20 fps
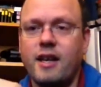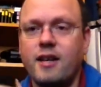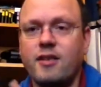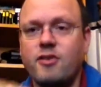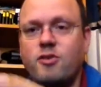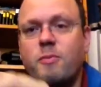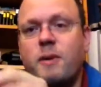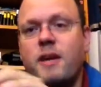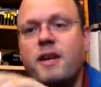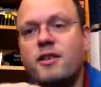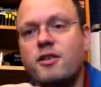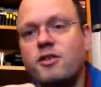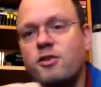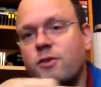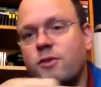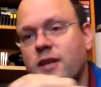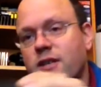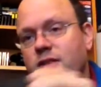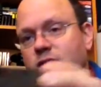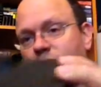speaker
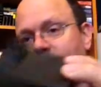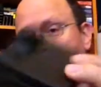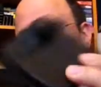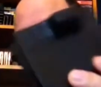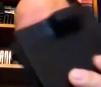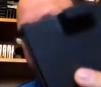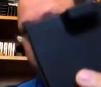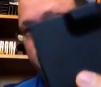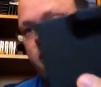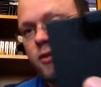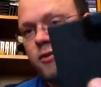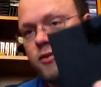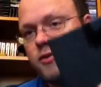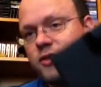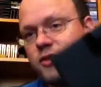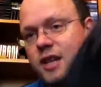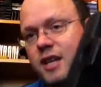to it or headphones,